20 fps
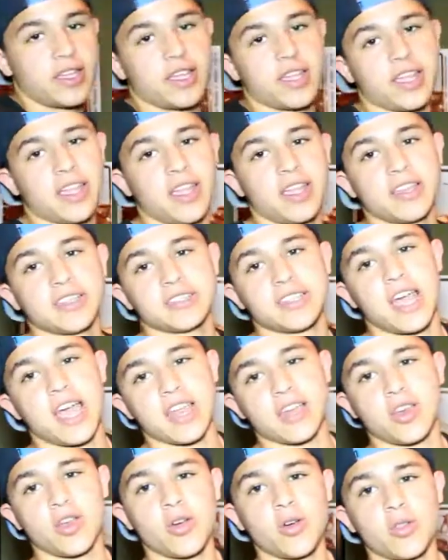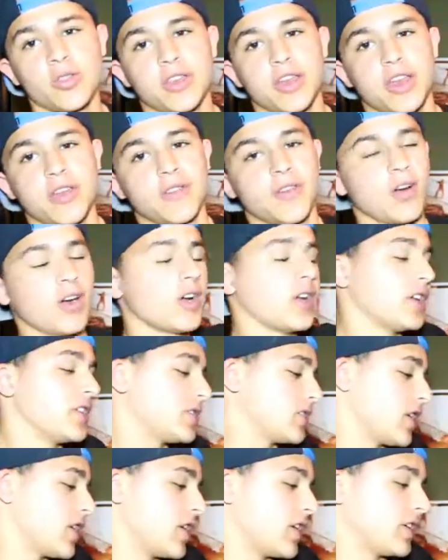And I know that I've already
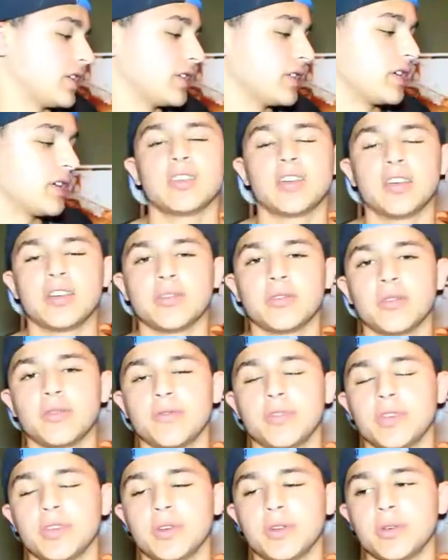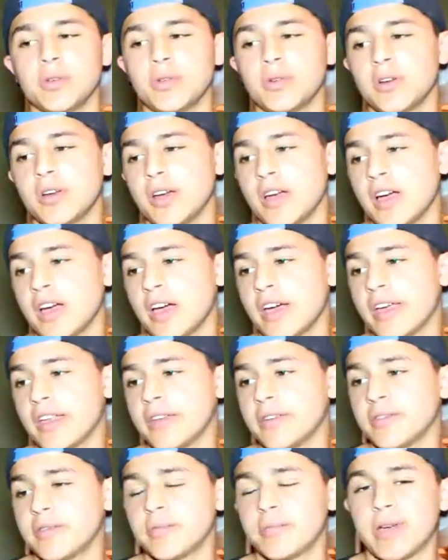done a review
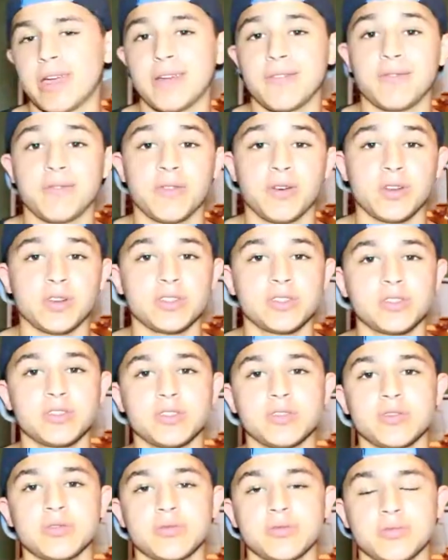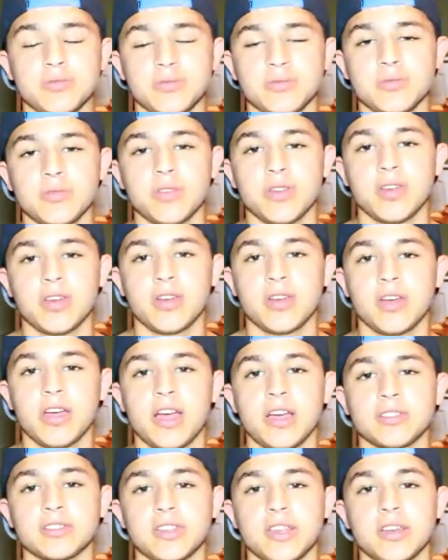on my first
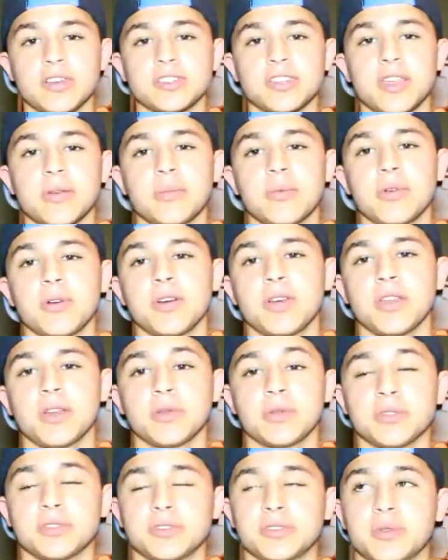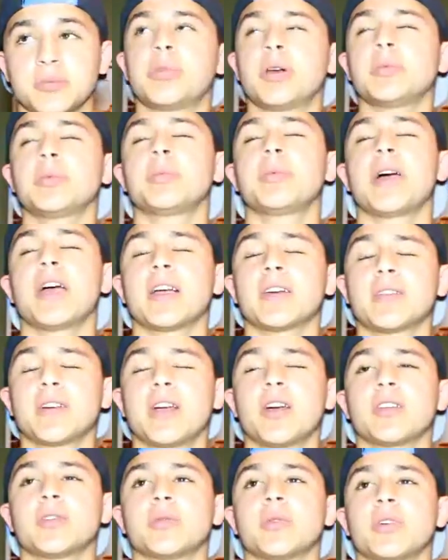Outsider skateboard. It was a purple
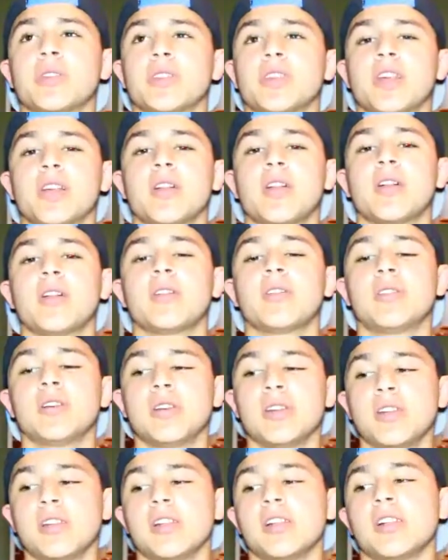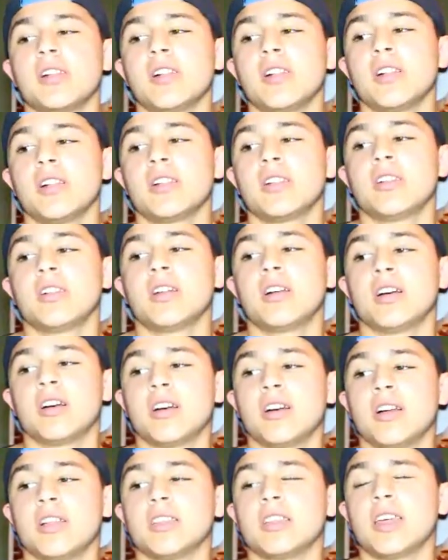background with yellow
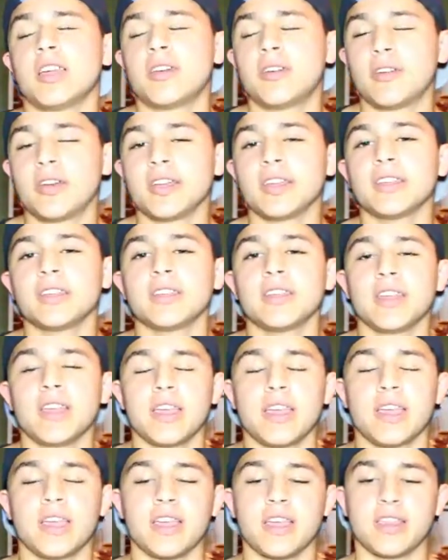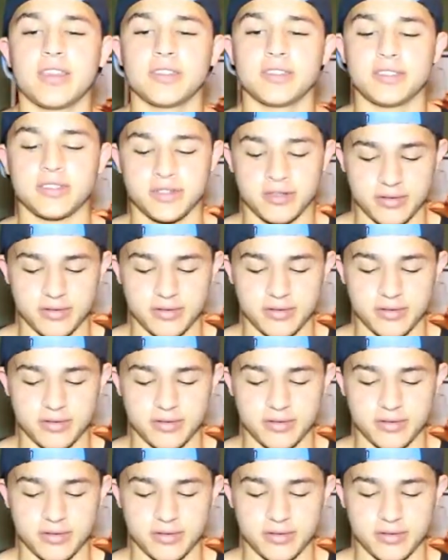lettering, and